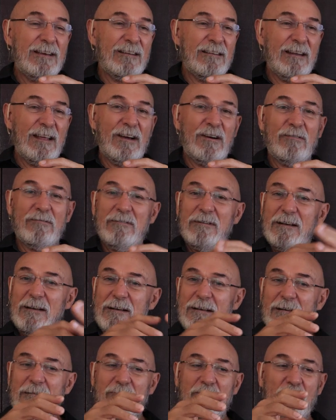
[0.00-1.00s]
Now,
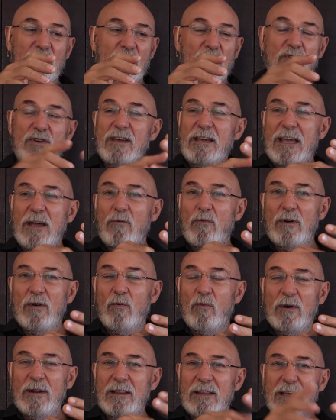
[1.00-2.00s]
you can get rid of
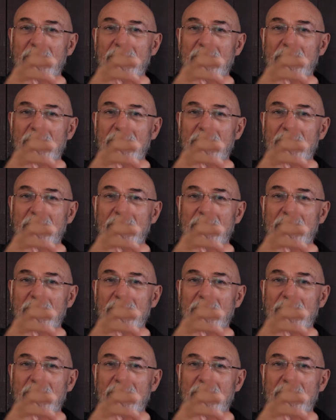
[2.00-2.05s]
wind.